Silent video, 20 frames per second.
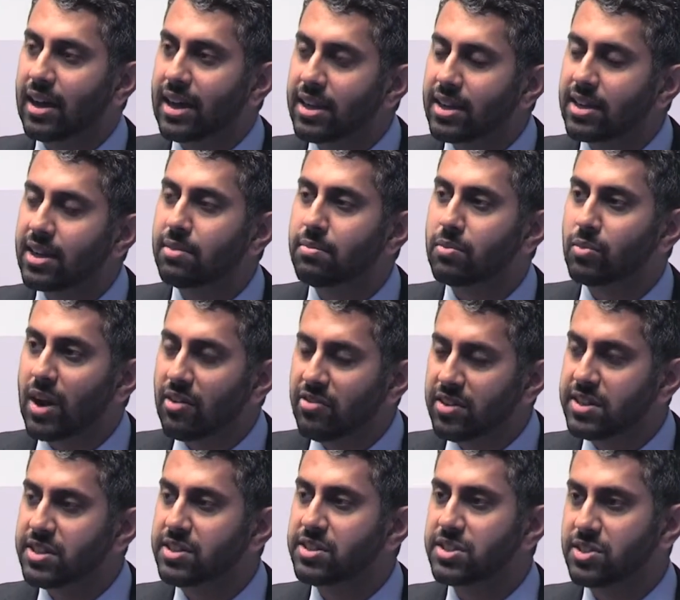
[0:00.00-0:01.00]
income
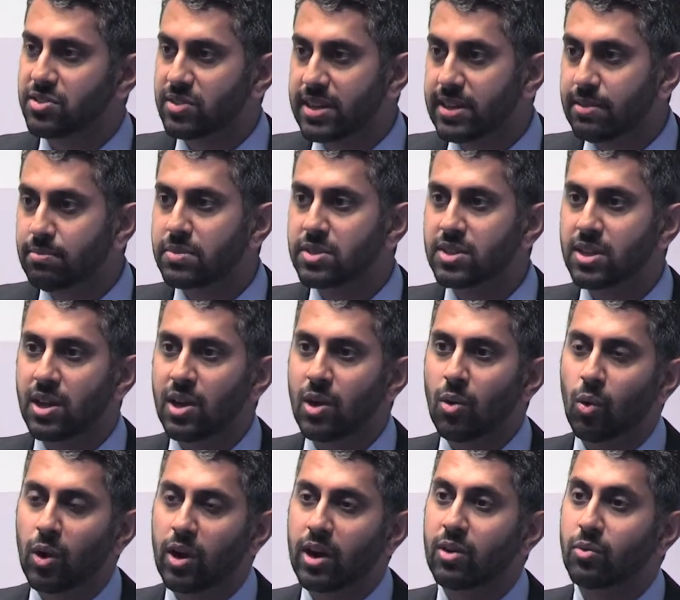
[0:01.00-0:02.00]
revenue streams
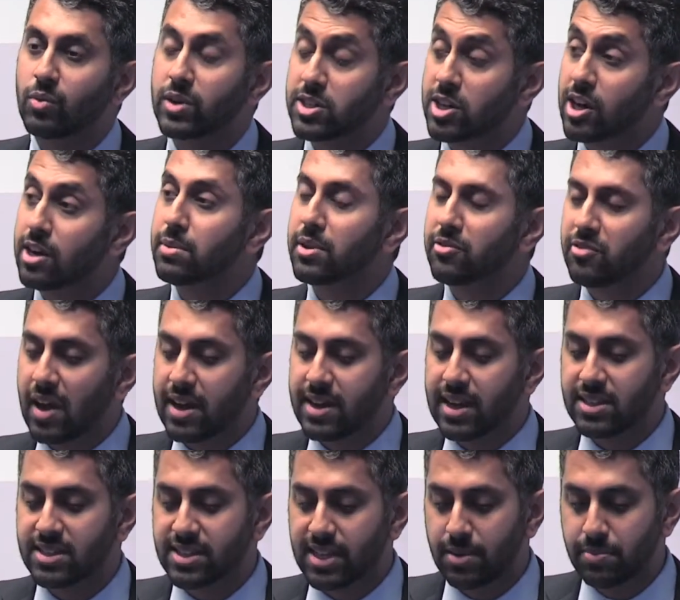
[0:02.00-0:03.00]
where returnable
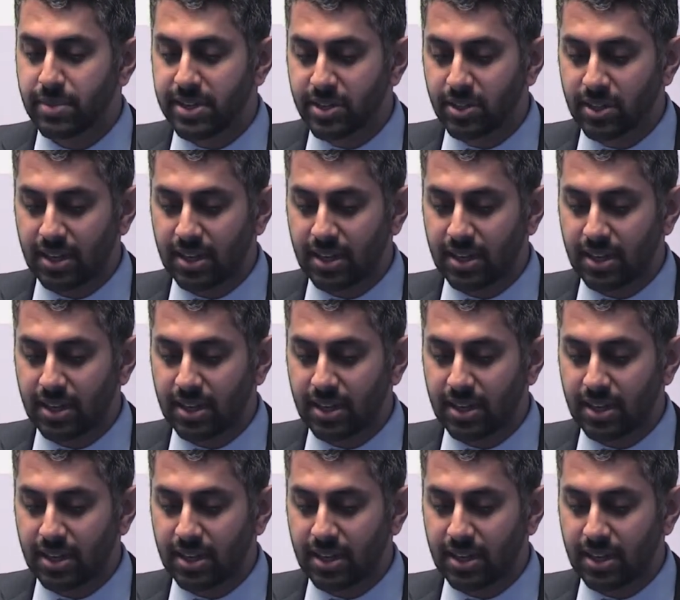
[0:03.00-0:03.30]
finance can be